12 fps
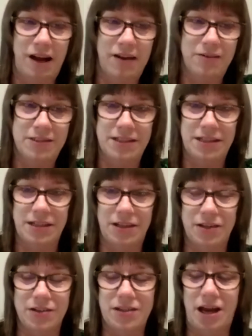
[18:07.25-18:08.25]
5 or 10
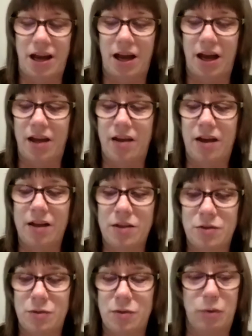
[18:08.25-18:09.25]
years, I
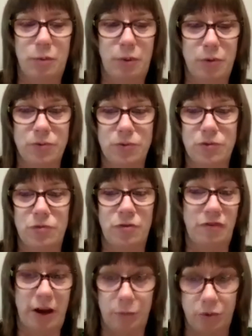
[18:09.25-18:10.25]
got so many proposals for
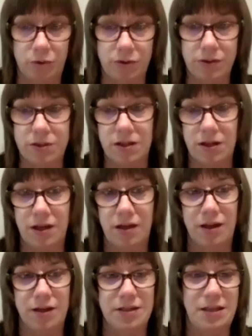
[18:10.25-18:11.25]
fables,
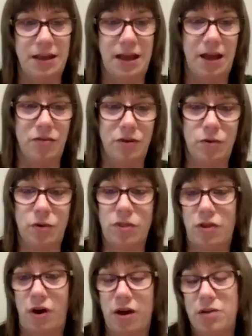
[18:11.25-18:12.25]
because I think
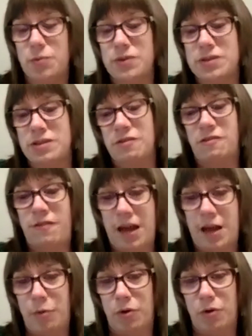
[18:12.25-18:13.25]
everyone thought it was the
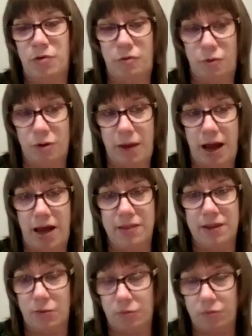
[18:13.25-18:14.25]
fable
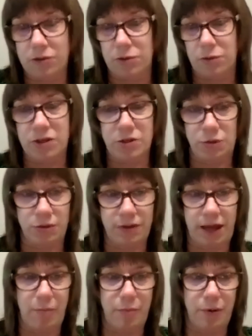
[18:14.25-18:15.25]
format that was what sold
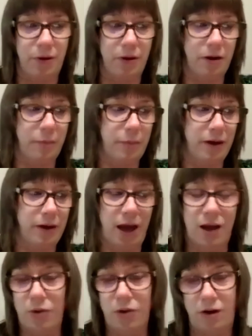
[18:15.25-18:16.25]
that book.
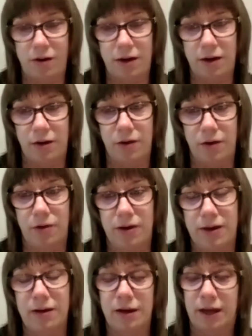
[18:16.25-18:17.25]
But I would
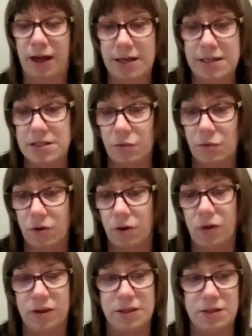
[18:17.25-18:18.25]
argue, and again, I didn't
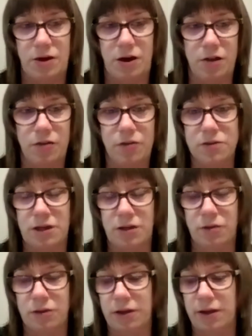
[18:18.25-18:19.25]
work with these
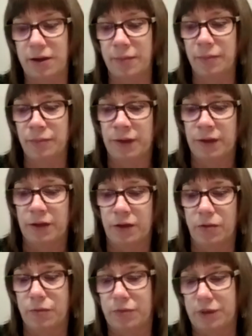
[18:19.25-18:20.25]
authors, I only, you
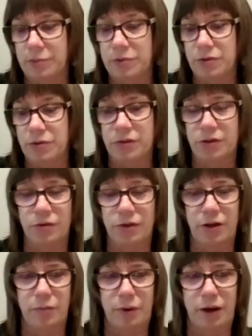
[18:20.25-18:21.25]
know, observed it over
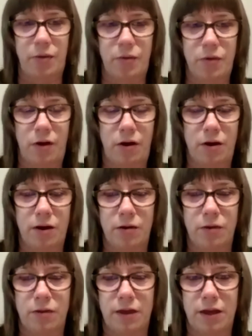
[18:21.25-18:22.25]
a year, but I would
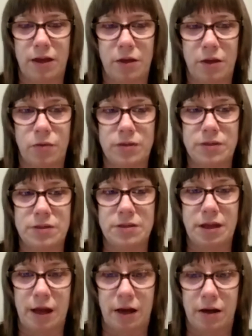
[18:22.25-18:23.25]
argue that it
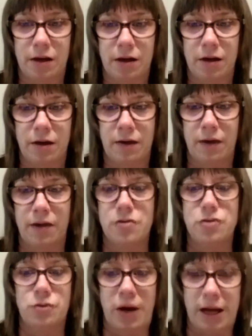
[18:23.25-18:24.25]
was their
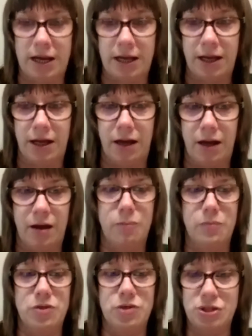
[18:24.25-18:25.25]
training
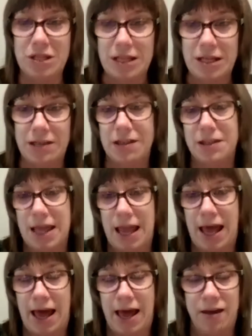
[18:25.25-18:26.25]
machine that
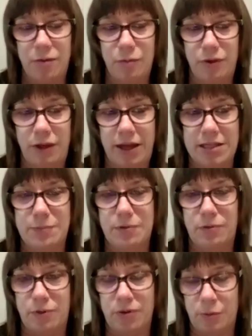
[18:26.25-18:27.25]
they had in place
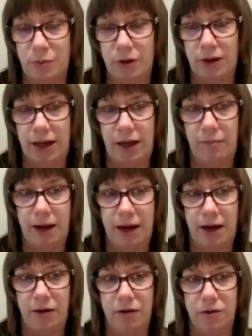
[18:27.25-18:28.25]
before the book came
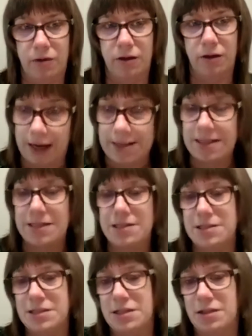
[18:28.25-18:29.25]
out. Their
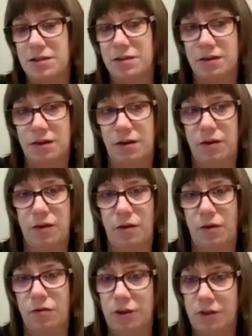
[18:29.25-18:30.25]
ideas and,
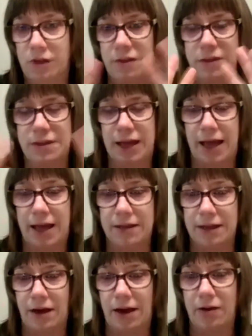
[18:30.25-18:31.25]
you know, everything that they
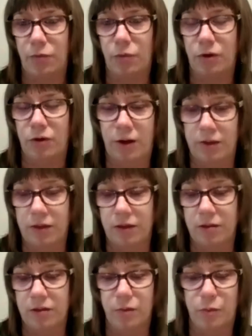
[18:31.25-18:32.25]
had that kind of went
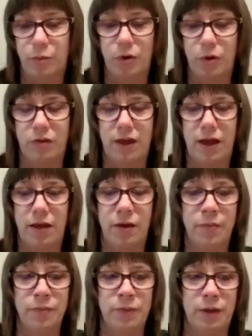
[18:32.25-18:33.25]
around the book
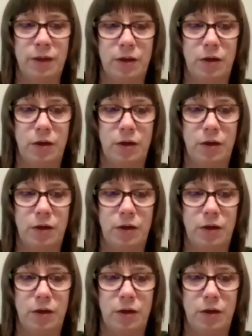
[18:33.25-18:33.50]
that